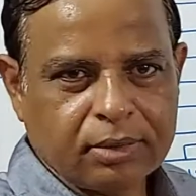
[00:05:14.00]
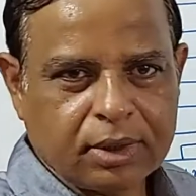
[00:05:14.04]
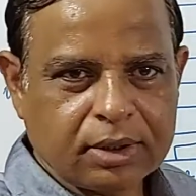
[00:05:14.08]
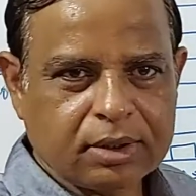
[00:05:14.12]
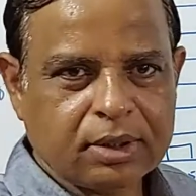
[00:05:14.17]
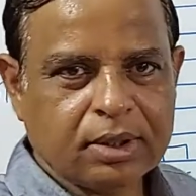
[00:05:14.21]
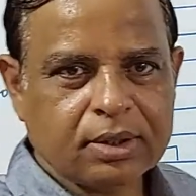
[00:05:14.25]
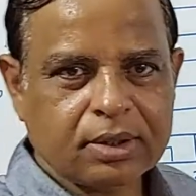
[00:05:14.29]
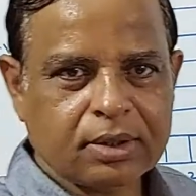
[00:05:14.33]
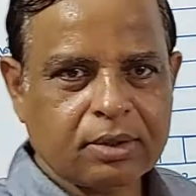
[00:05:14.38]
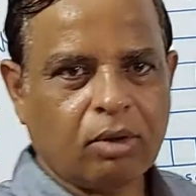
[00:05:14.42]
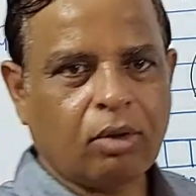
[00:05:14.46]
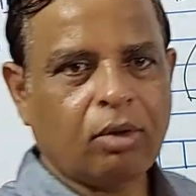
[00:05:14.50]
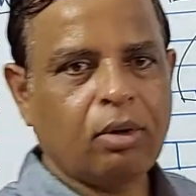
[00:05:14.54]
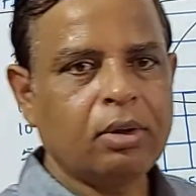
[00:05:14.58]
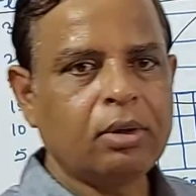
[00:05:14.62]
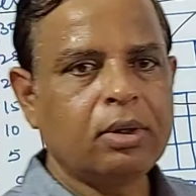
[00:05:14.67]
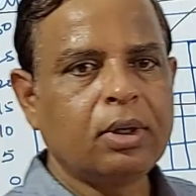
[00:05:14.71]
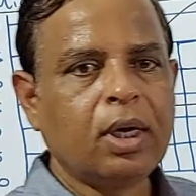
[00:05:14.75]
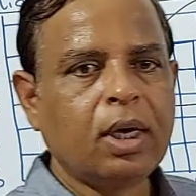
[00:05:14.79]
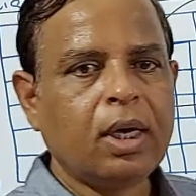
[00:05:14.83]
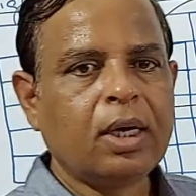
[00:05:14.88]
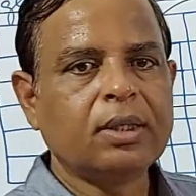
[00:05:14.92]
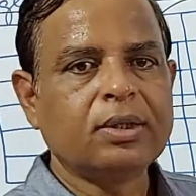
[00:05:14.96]
This is
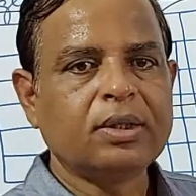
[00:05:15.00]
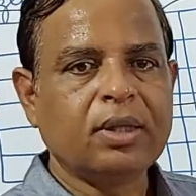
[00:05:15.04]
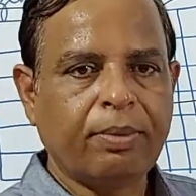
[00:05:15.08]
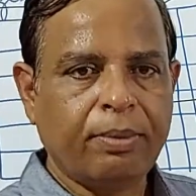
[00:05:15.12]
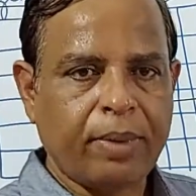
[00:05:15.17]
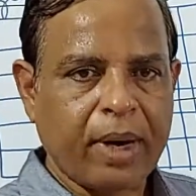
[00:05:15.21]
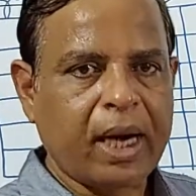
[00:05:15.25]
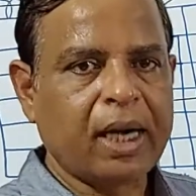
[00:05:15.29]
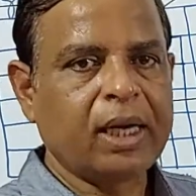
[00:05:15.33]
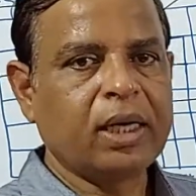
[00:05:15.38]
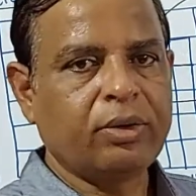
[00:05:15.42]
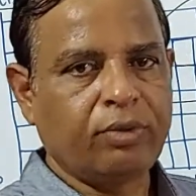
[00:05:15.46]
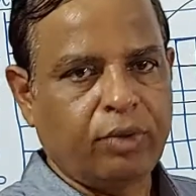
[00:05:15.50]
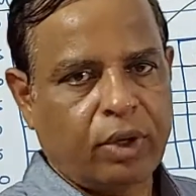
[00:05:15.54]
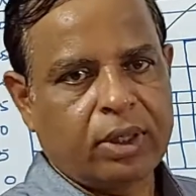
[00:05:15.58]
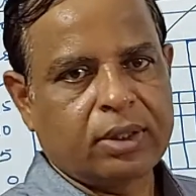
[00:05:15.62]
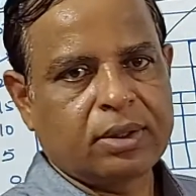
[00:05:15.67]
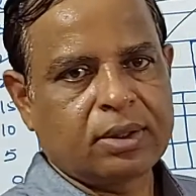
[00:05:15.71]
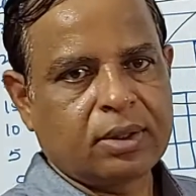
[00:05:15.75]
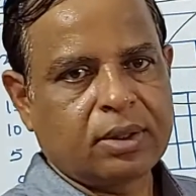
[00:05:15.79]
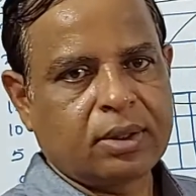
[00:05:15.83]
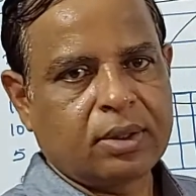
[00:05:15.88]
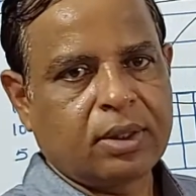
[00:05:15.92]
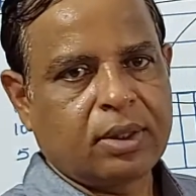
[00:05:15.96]
called the
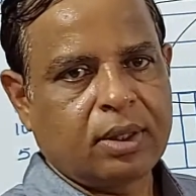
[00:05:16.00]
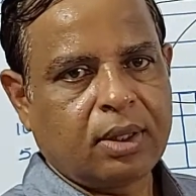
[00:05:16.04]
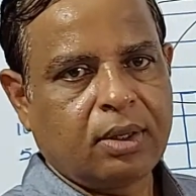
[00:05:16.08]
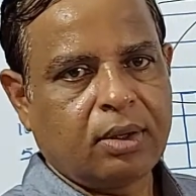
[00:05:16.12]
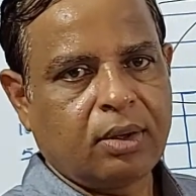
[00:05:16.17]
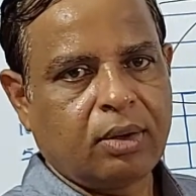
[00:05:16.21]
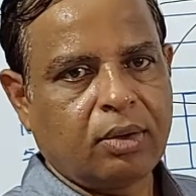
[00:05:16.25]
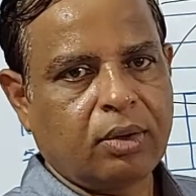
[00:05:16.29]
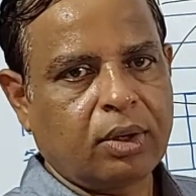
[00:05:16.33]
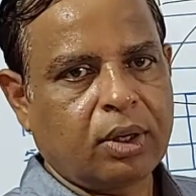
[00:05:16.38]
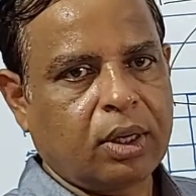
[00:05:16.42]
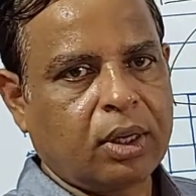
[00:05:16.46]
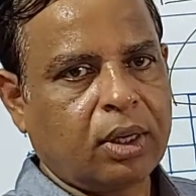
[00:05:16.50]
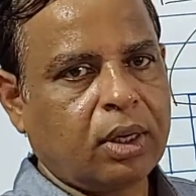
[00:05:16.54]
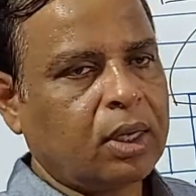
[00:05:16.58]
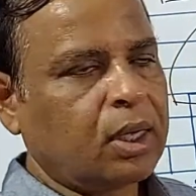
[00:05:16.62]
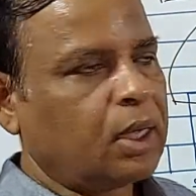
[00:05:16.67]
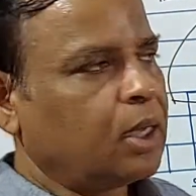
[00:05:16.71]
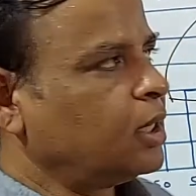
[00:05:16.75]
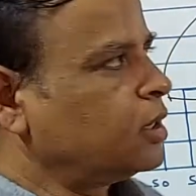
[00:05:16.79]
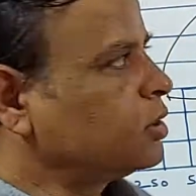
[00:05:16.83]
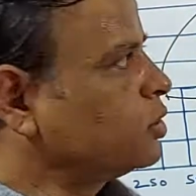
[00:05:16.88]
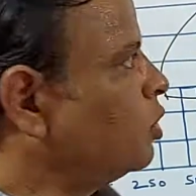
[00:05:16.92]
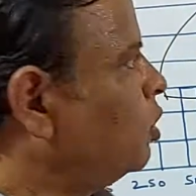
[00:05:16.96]
bandwidth. Okay.
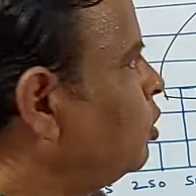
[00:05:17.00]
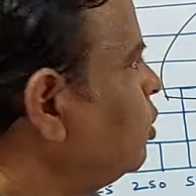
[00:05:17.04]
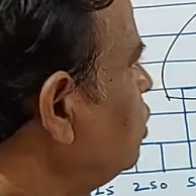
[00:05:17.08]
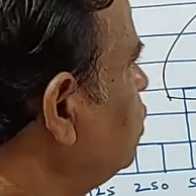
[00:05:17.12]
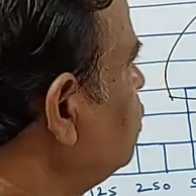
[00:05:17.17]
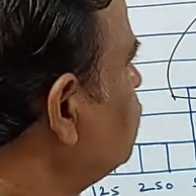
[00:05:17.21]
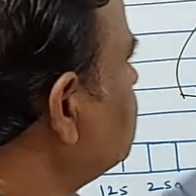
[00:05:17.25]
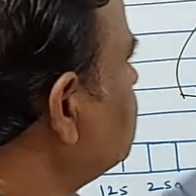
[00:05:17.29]
So you